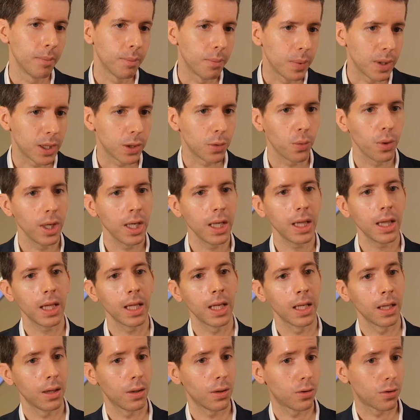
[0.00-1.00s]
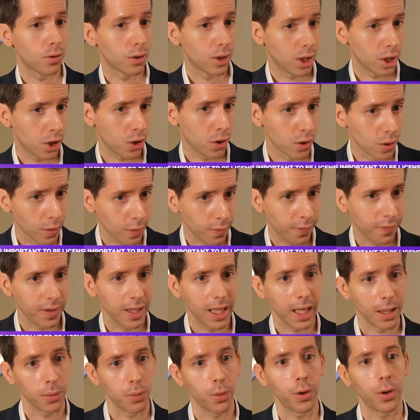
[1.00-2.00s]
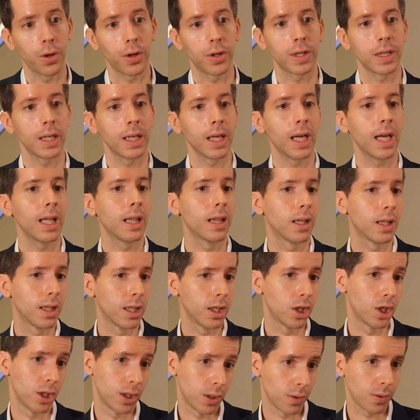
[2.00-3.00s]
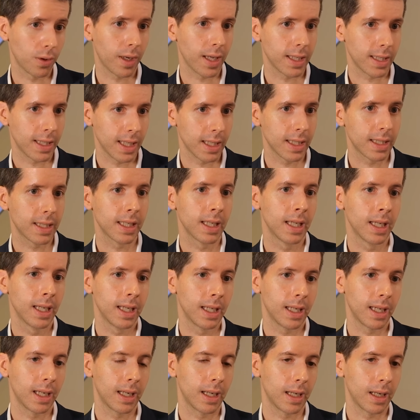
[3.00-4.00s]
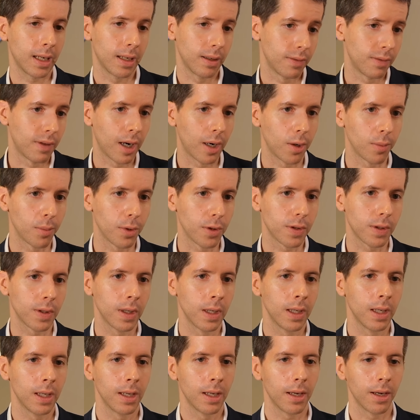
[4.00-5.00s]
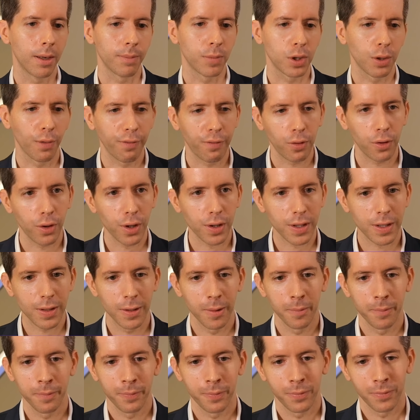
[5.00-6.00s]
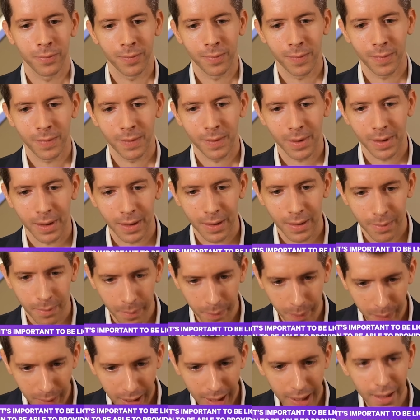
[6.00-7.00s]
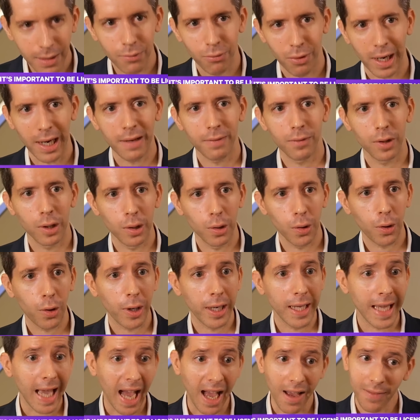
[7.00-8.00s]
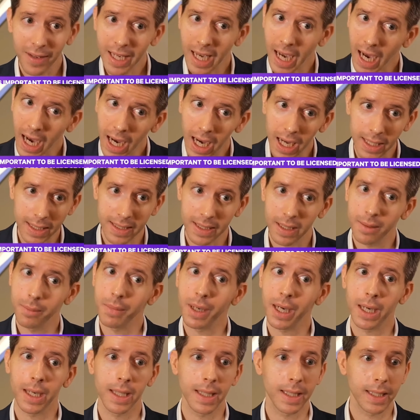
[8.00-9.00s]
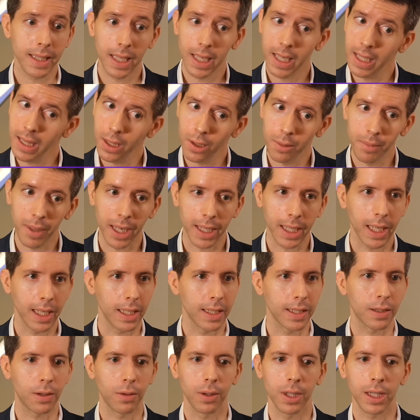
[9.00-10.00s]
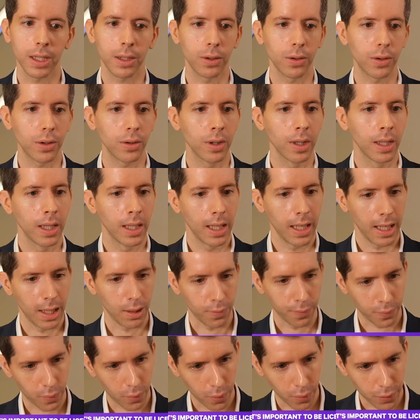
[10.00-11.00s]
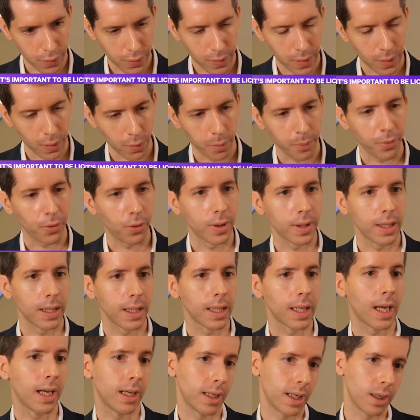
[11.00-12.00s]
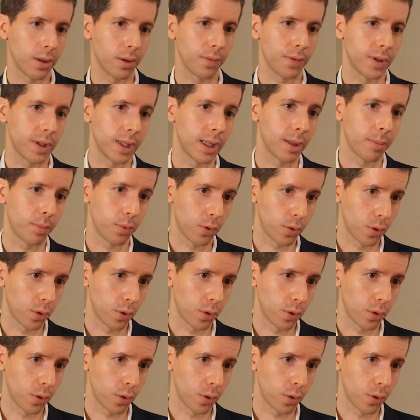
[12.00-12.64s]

between the traditional fiat world and the digital asset environment. So for us, being relevant locally, having hearts and minds in the market is critical, and of course, operating out of Singapore